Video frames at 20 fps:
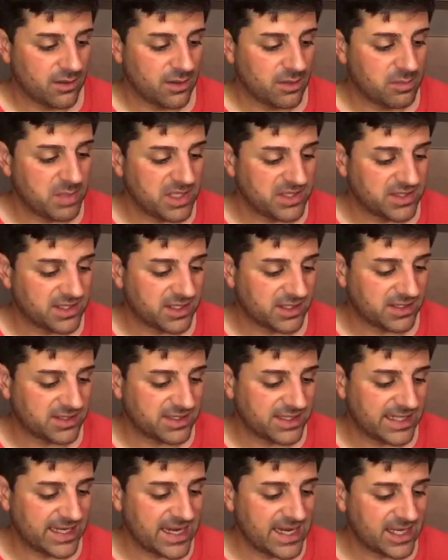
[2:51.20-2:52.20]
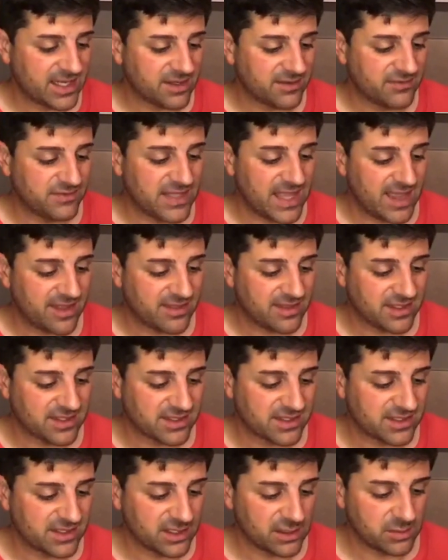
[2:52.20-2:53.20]
The bitter drink of death is
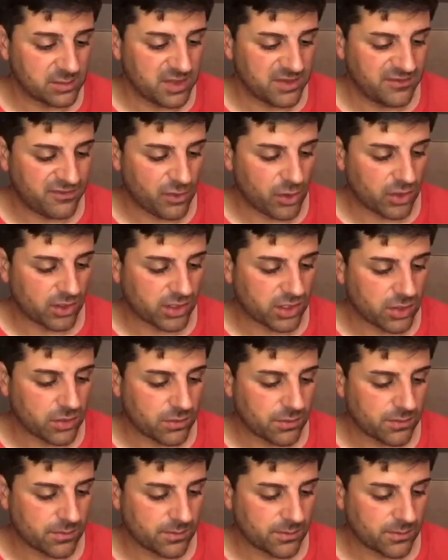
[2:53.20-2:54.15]
still before you.